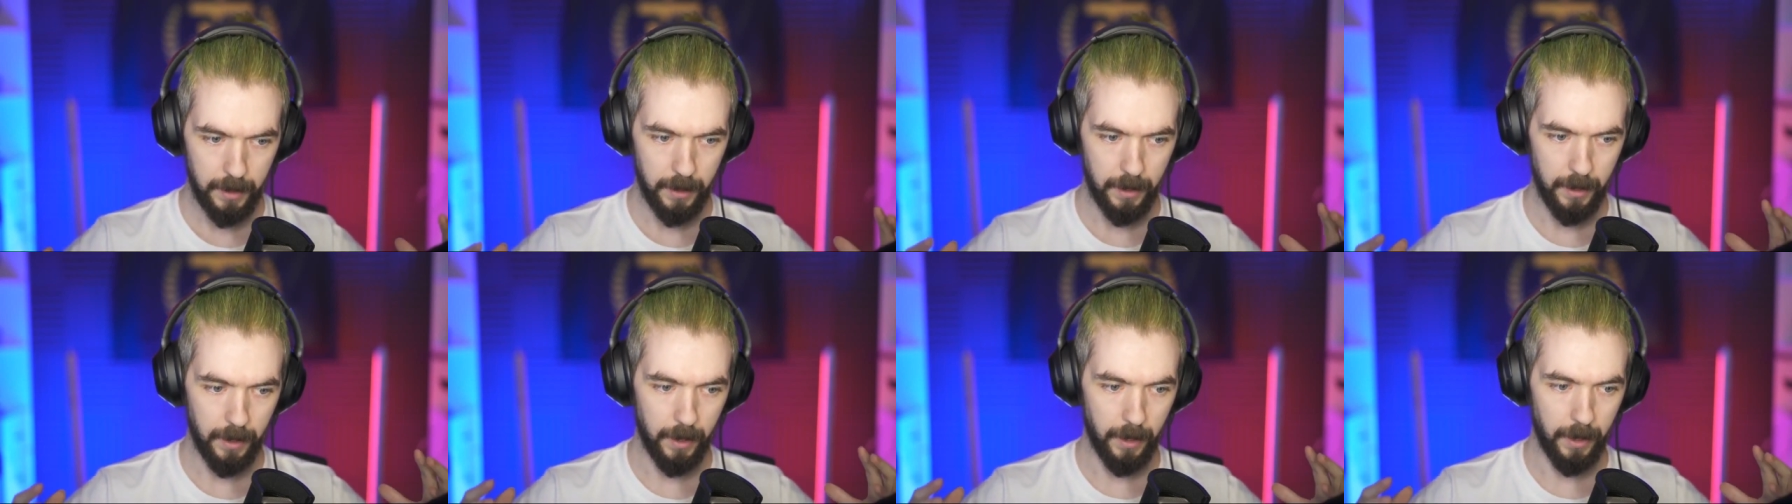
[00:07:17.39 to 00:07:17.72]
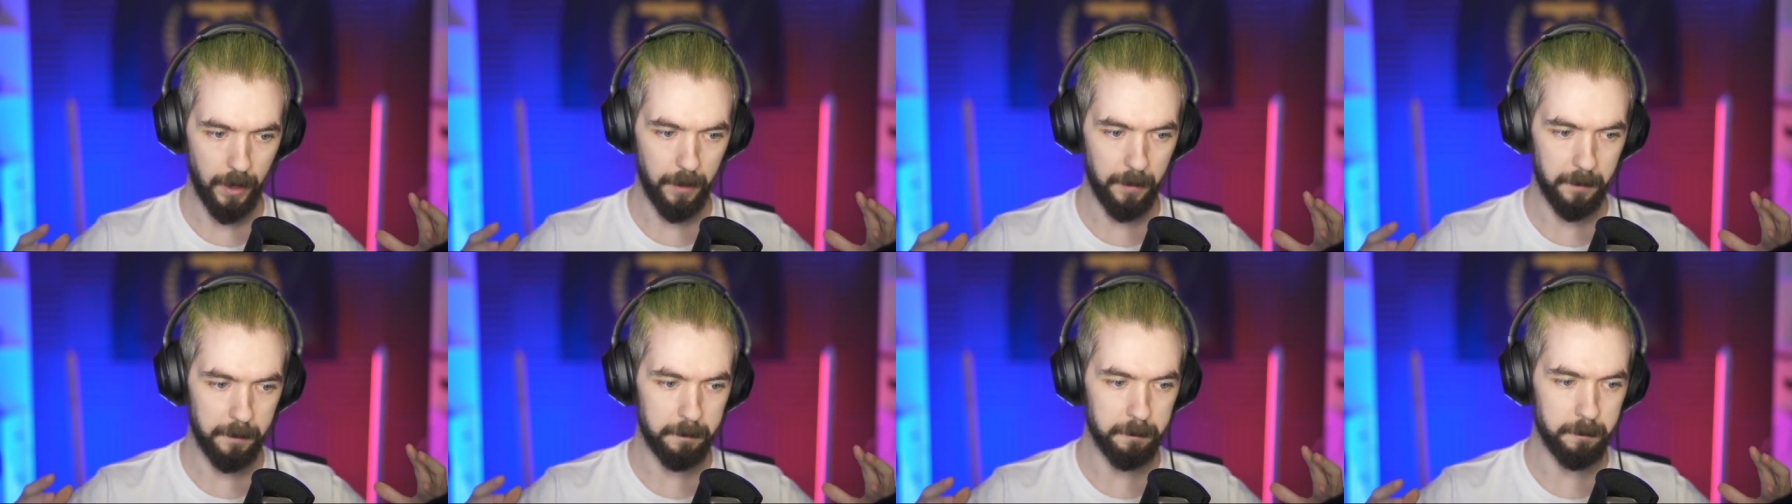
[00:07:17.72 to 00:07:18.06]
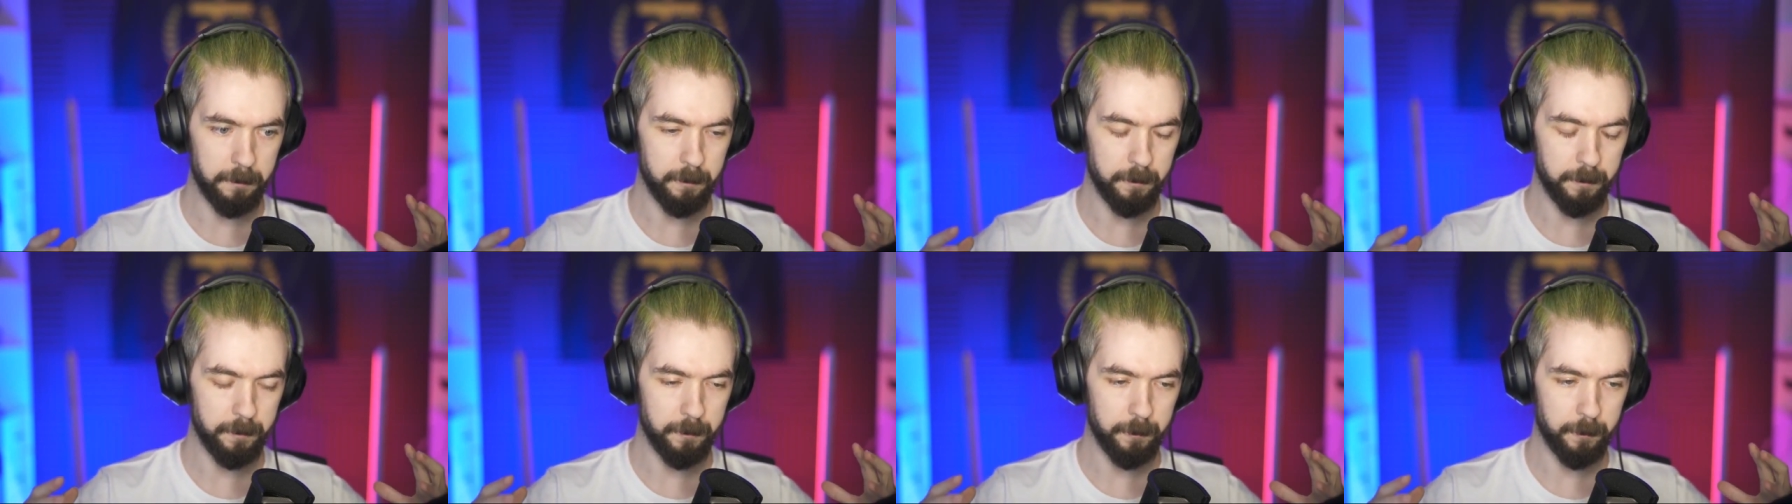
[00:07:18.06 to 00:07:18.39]

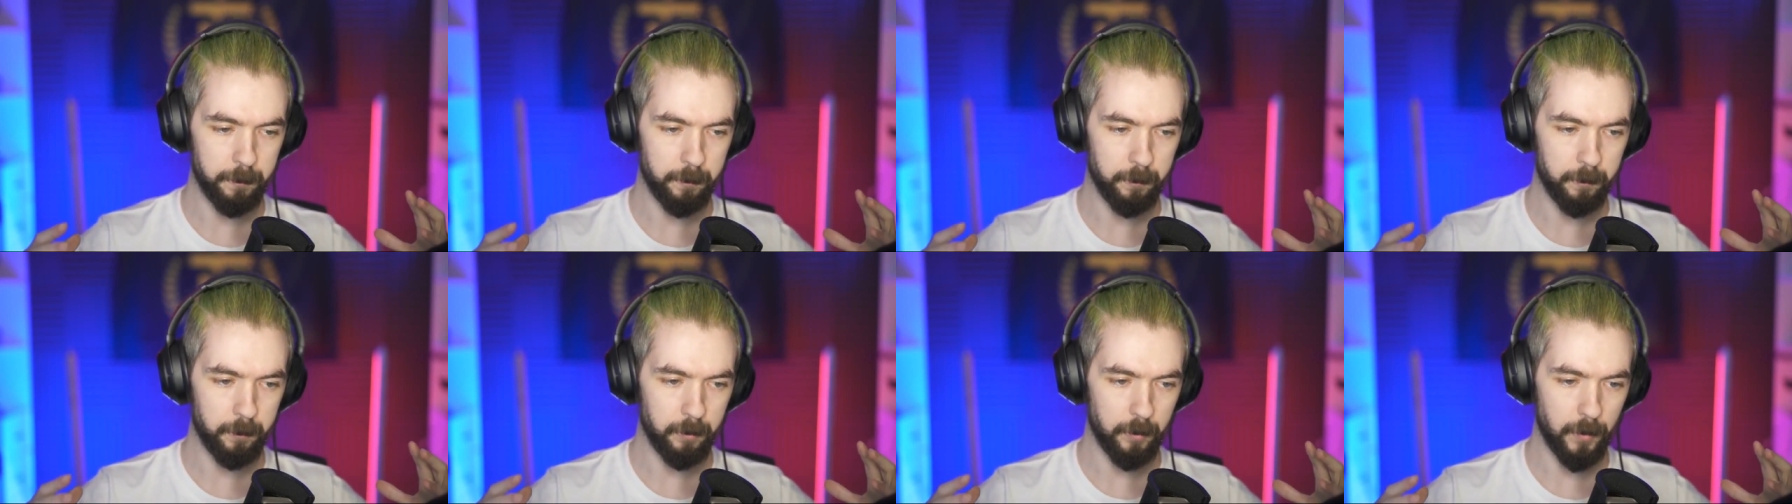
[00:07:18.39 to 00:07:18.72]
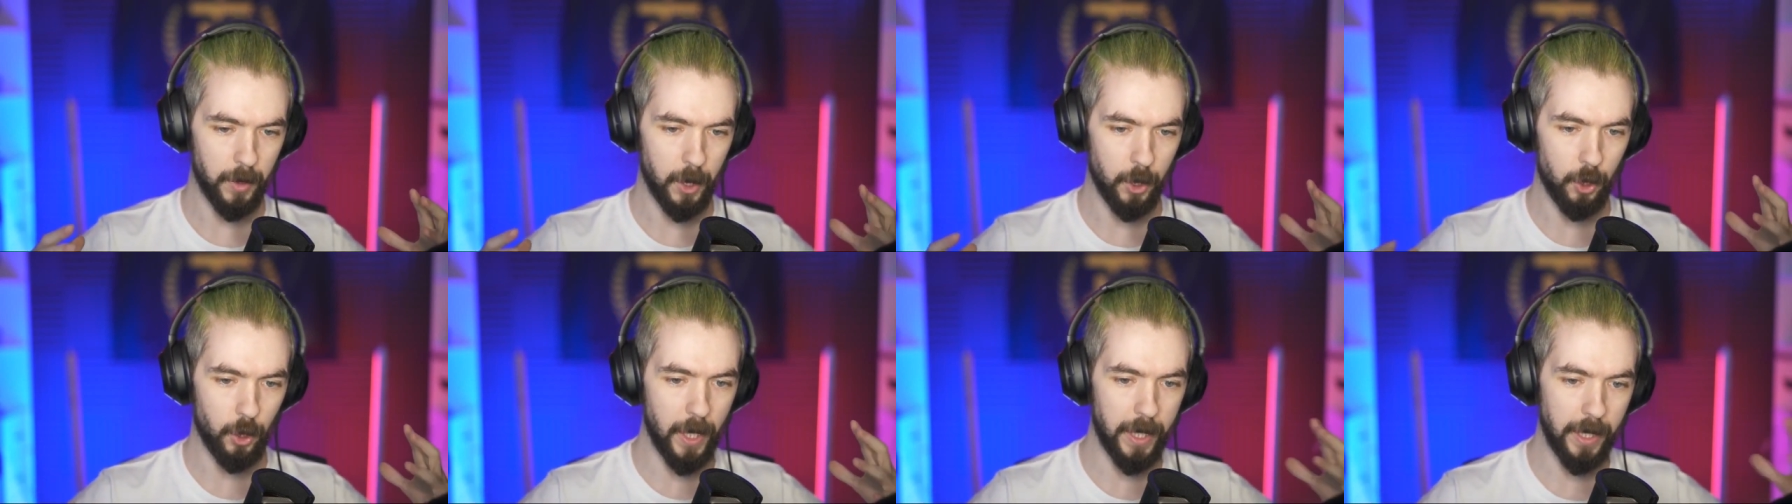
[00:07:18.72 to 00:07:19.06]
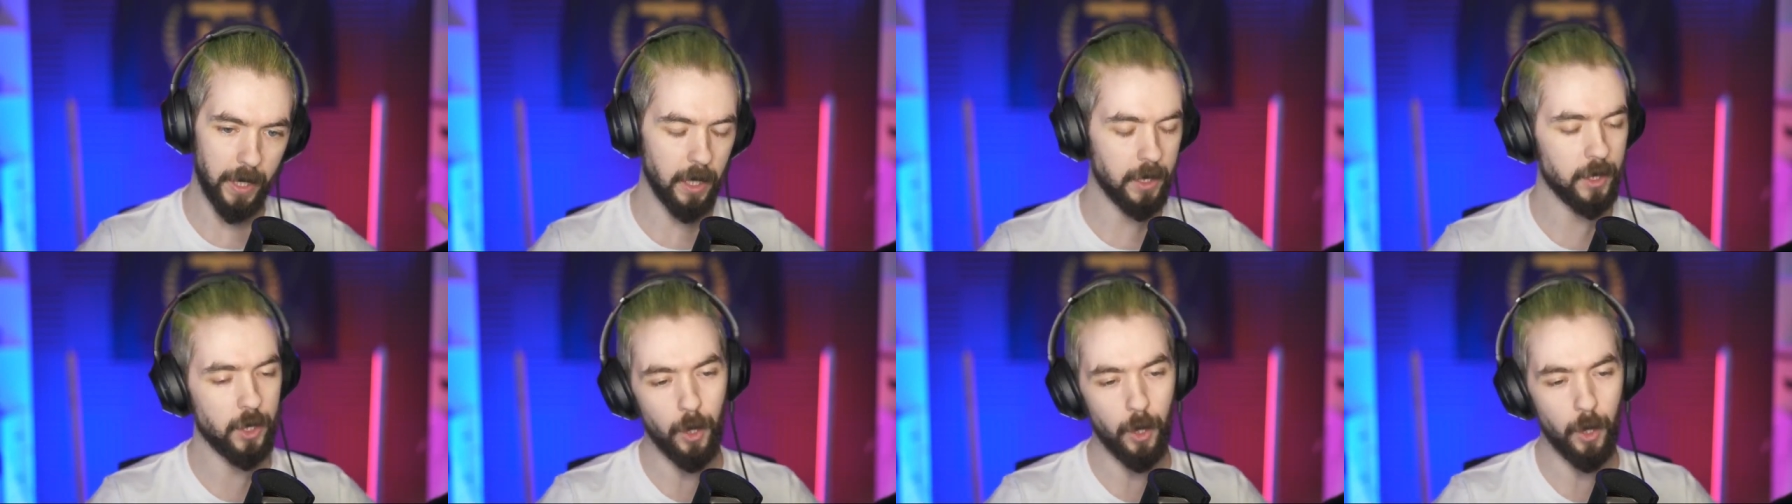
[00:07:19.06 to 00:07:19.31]
And try not